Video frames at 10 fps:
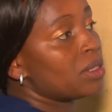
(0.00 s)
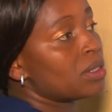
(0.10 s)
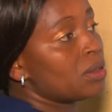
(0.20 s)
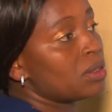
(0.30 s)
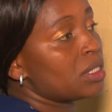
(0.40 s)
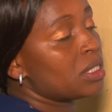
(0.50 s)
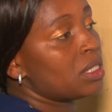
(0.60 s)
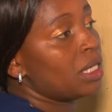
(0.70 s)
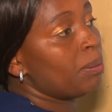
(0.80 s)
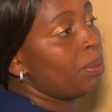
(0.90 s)
So
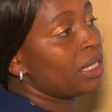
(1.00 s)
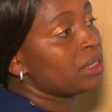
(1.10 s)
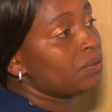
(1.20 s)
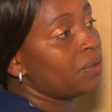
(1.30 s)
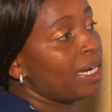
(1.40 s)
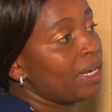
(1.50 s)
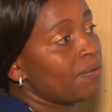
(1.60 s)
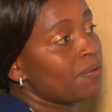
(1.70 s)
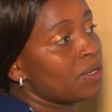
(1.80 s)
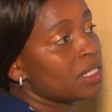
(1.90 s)
16 plus 5,
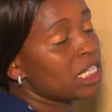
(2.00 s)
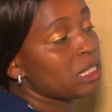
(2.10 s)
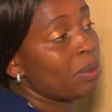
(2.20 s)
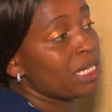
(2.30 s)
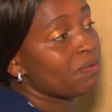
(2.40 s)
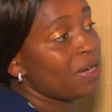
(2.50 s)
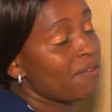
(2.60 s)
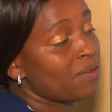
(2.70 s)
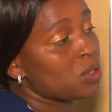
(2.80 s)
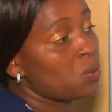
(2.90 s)
6 plus
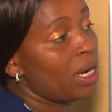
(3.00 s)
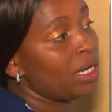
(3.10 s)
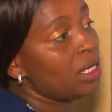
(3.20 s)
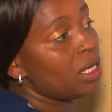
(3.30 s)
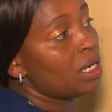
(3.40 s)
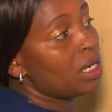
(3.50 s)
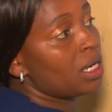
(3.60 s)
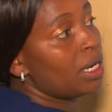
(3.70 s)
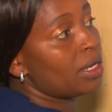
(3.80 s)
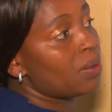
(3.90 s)
5 is 1.
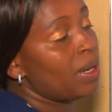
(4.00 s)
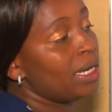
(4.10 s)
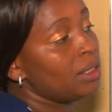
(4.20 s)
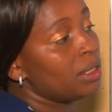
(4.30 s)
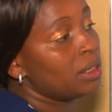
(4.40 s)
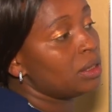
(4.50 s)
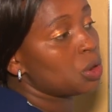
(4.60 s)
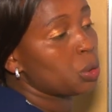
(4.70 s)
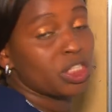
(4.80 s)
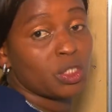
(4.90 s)
Carry 1,
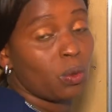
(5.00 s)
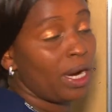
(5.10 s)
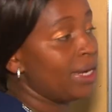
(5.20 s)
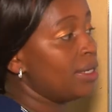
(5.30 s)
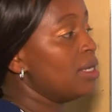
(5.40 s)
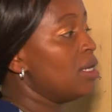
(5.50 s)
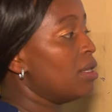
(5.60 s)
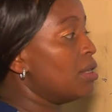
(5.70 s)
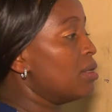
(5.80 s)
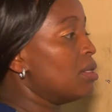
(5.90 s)
21.
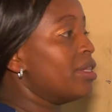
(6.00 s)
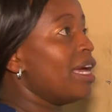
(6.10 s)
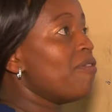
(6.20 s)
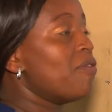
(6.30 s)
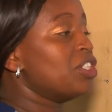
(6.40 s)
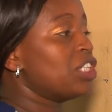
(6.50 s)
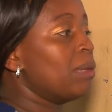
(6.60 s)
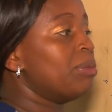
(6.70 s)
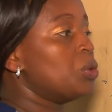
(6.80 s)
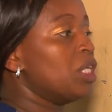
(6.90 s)
Therefore,
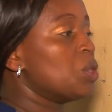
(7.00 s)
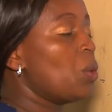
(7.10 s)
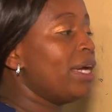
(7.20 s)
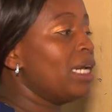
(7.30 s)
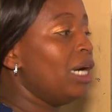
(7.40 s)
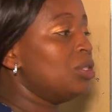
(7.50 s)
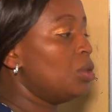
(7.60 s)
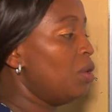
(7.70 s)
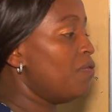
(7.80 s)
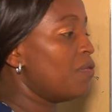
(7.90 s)
shall be 21 out
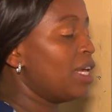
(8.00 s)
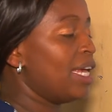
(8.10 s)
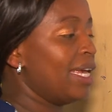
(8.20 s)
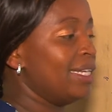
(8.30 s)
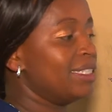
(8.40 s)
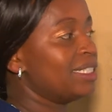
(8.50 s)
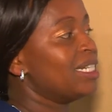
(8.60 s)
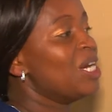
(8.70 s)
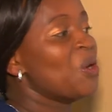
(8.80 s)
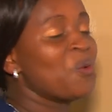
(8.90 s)
of 8.
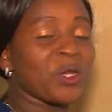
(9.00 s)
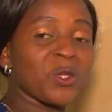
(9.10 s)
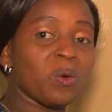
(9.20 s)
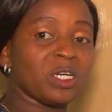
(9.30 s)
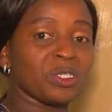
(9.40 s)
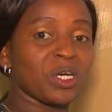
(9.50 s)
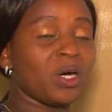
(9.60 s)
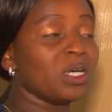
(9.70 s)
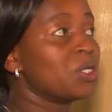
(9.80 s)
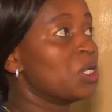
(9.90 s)
We do what we
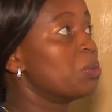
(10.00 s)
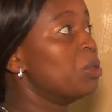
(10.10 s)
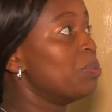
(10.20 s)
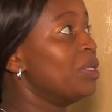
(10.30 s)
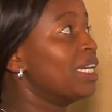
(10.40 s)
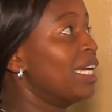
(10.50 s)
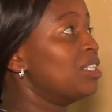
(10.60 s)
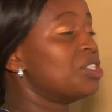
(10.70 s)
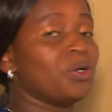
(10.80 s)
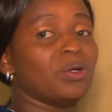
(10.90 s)
call cross
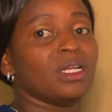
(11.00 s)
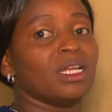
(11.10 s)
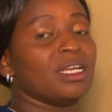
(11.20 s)
multiplication.